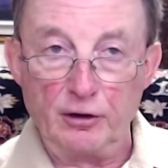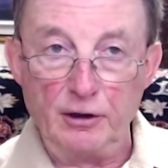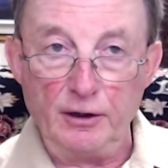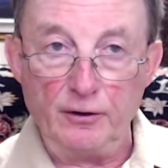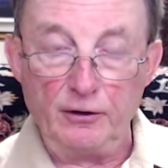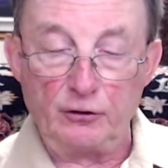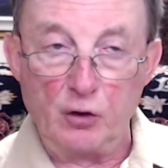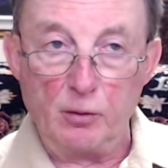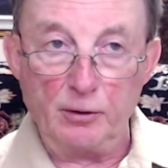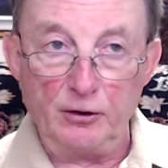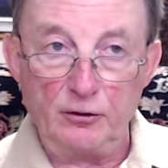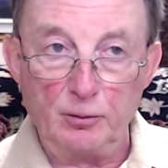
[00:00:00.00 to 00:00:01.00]
in this
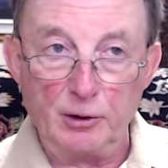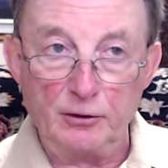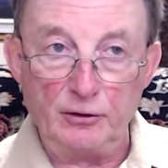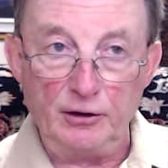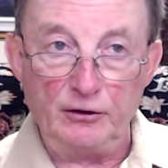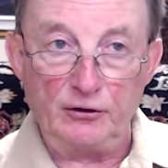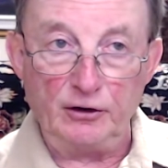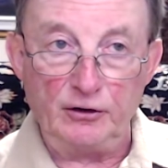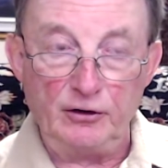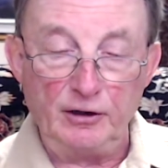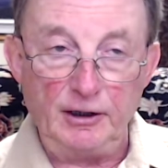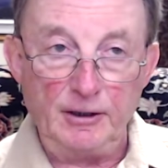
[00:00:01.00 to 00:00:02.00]
comment about
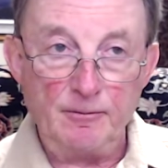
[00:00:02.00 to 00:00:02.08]
ECT